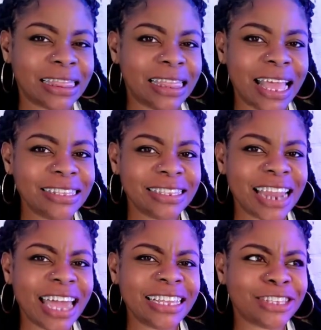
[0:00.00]
That's
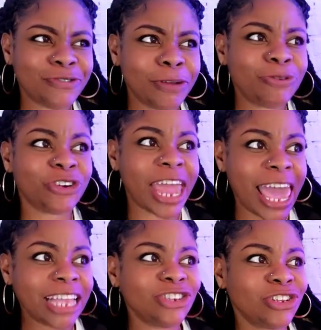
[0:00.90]
not in scripture.
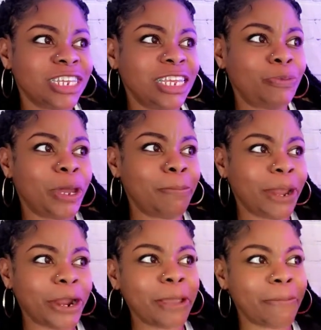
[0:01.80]
Actually, when
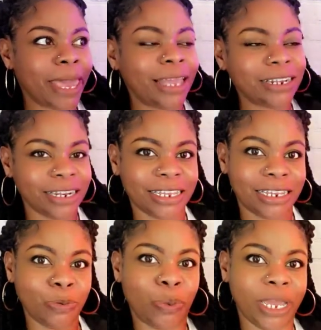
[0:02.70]
Mary
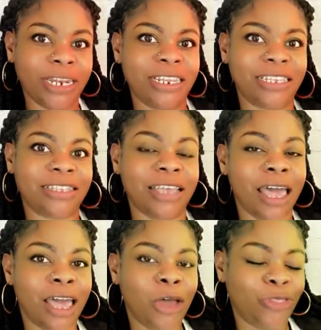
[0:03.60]
Magdalene witnessed
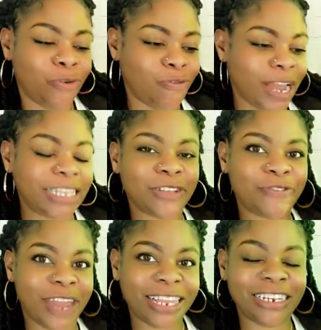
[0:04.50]
the
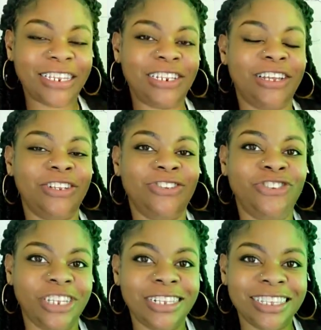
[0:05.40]
resurrected
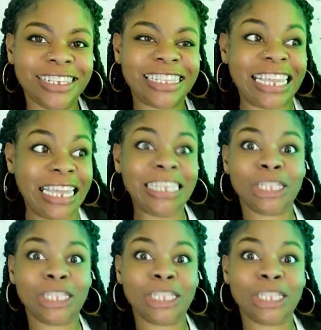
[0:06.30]
Jesus, he